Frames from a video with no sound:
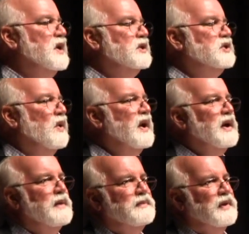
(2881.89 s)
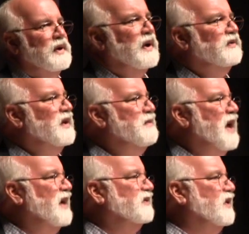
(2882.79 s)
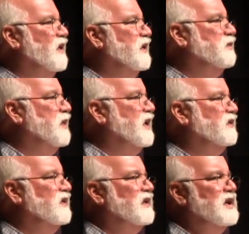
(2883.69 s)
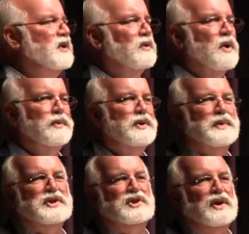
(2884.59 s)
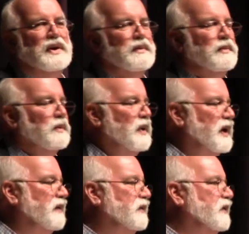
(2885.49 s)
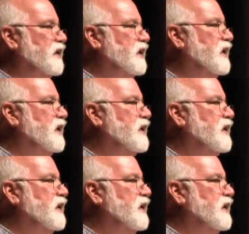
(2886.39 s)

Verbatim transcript: So I, am I say mass in all these places, and you'll go into a gym or whatever, and